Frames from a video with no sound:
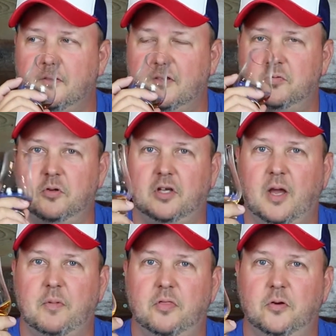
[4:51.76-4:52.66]
is really
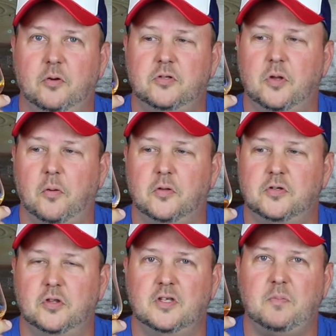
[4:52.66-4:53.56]
coming through. So
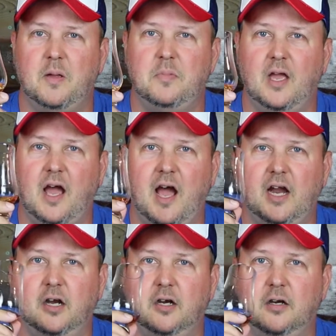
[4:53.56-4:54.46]
this might be a
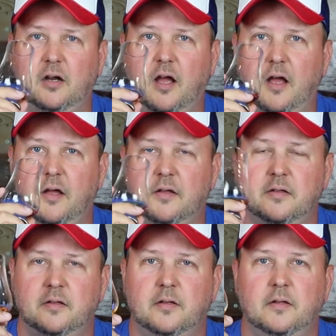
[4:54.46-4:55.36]
higher
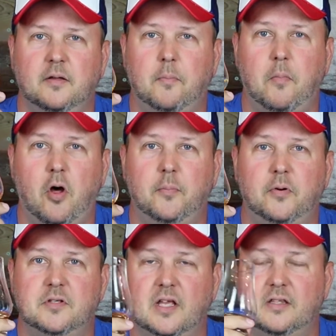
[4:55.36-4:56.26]
malt
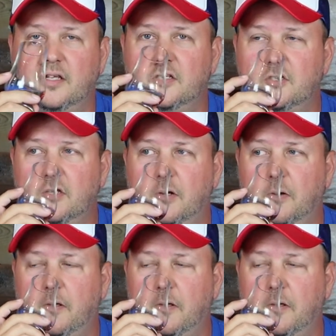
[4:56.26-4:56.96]
percentage too.